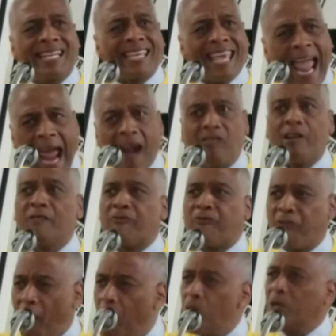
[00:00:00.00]
to carry
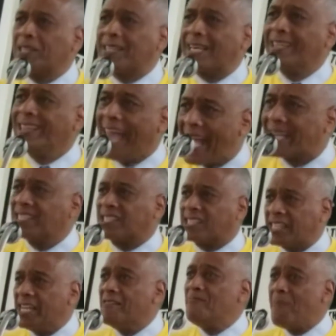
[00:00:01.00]
forward the
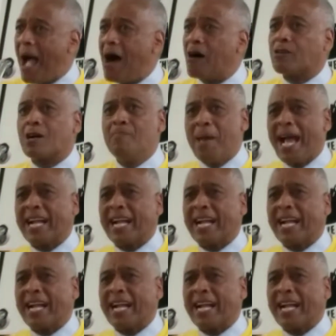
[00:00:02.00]
legacy of Malcolm